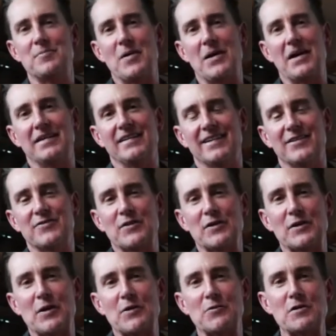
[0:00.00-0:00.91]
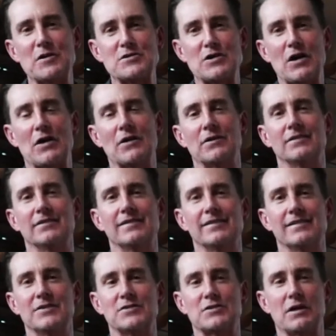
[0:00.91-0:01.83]
But I figured I'd reach out and
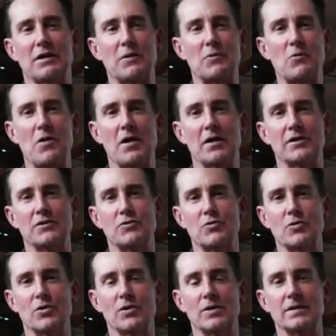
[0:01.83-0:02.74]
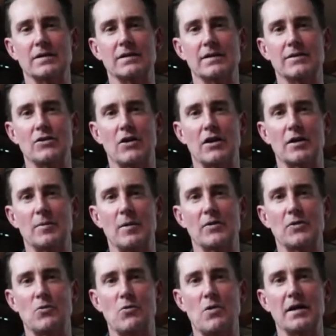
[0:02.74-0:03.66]
just kind of walk you through it and talk
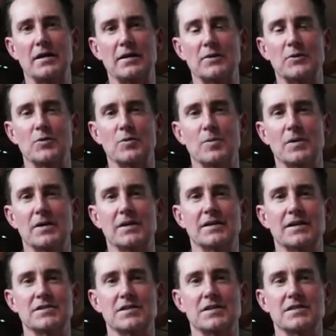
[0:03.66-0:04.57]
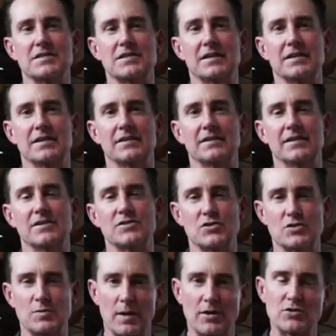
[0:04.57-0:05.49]
about the wine a little bit, because it is
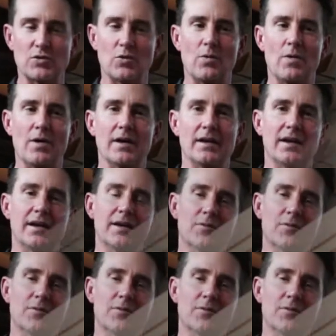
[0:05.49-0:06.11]
a special wine.